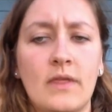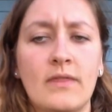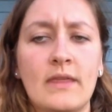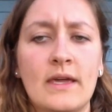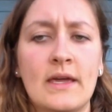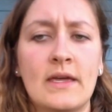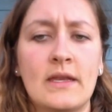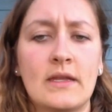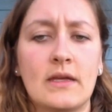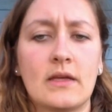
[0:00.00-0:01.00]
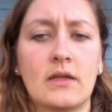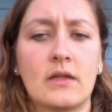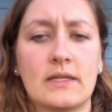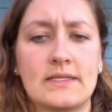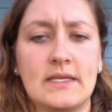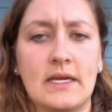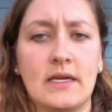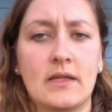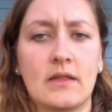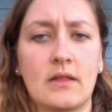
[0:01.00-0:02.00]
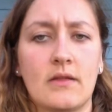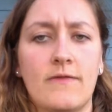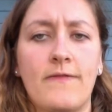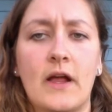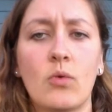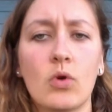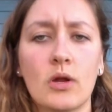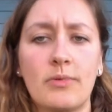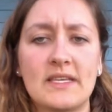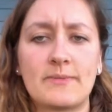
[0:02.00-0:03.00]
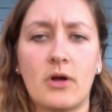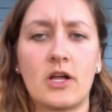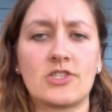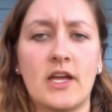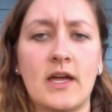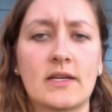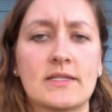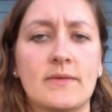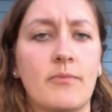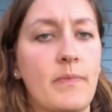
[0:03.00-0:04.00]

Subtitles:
Then, let's see, Fair Workplace Project,